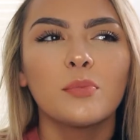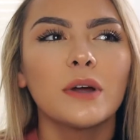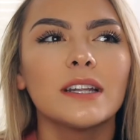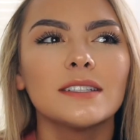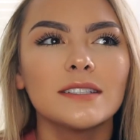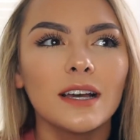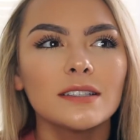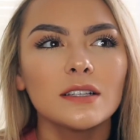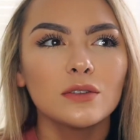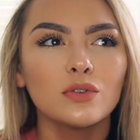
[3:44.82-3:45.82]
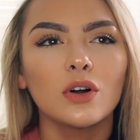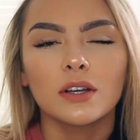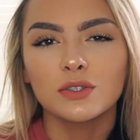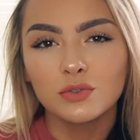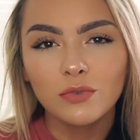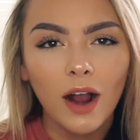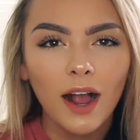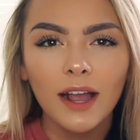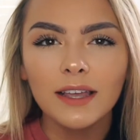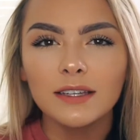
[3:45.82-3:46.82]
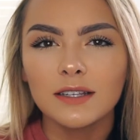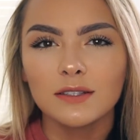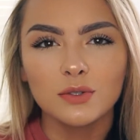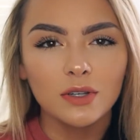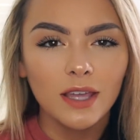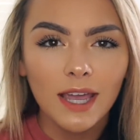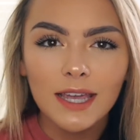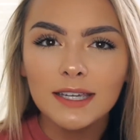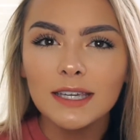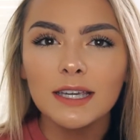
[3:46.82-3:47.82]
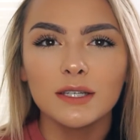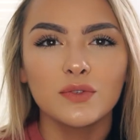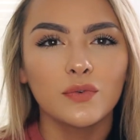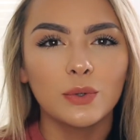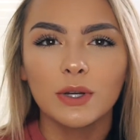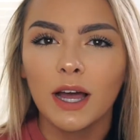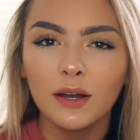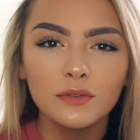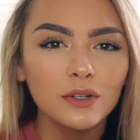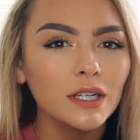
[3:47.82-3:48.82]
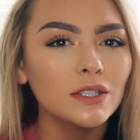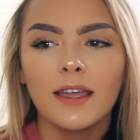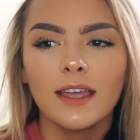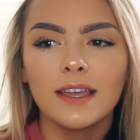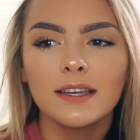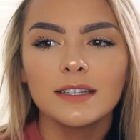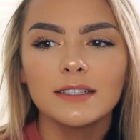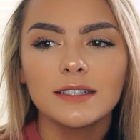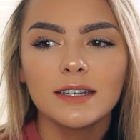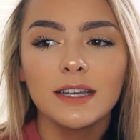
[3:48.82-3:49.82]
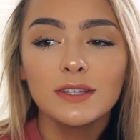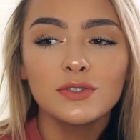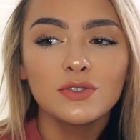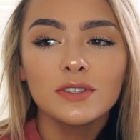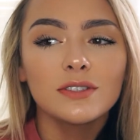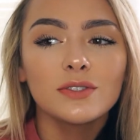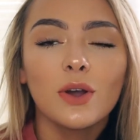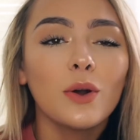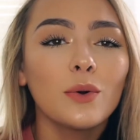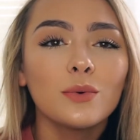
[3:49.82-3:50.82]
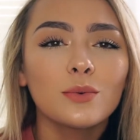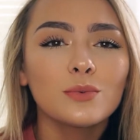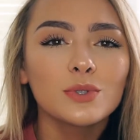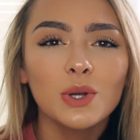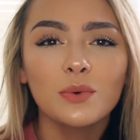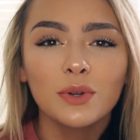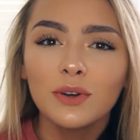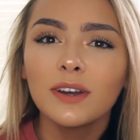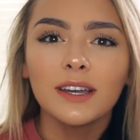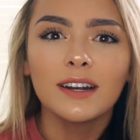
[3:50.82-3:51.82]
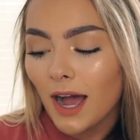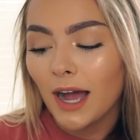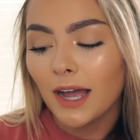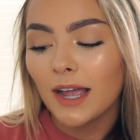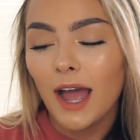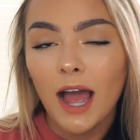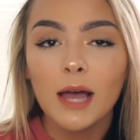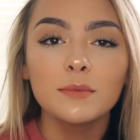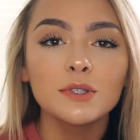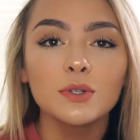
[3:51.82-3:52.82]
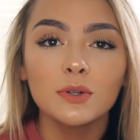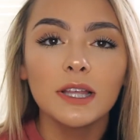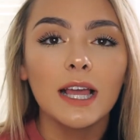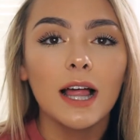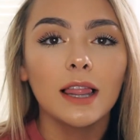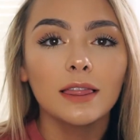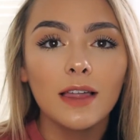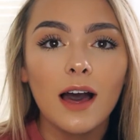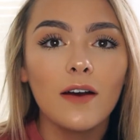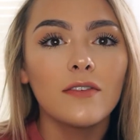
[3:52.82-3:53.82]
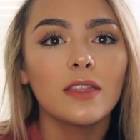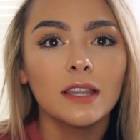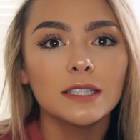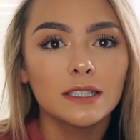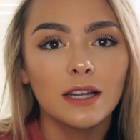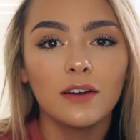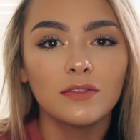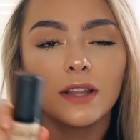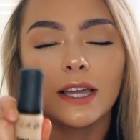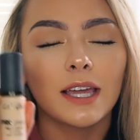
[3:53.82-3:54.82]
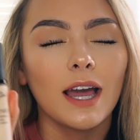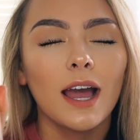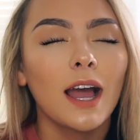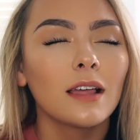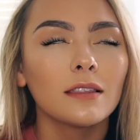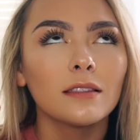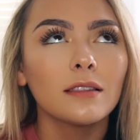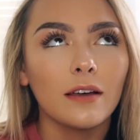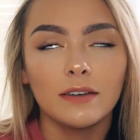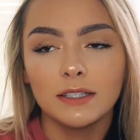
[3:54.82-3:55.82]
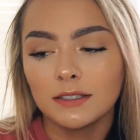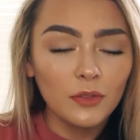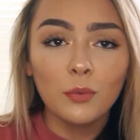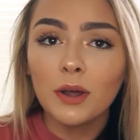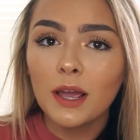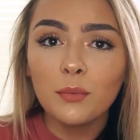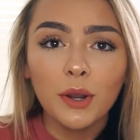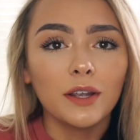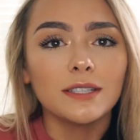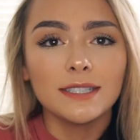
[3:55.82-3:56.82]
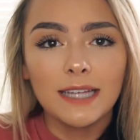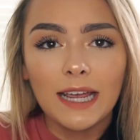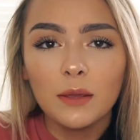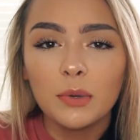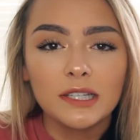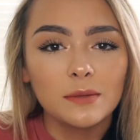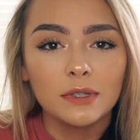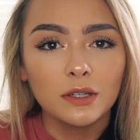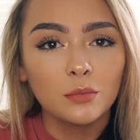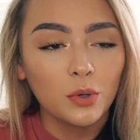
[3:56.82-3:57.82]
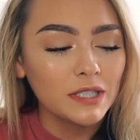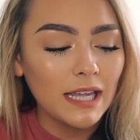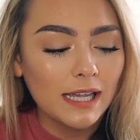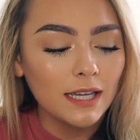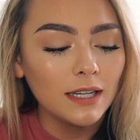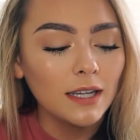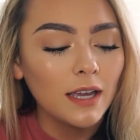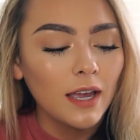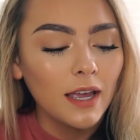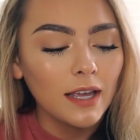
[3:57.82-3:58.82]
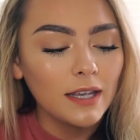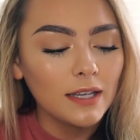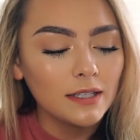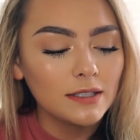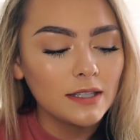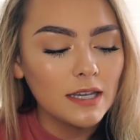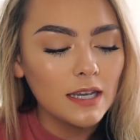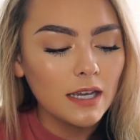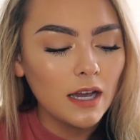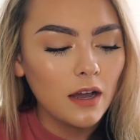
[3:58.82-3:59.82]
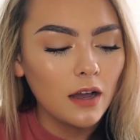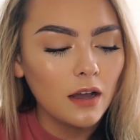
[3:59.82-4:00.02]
but it doesn't look dry, it doesn't look cakey, it's full coverage, and it's just so good. I absolutely love this stuff, like love it. The one I'm wearing today, because I'm a little more tan, is the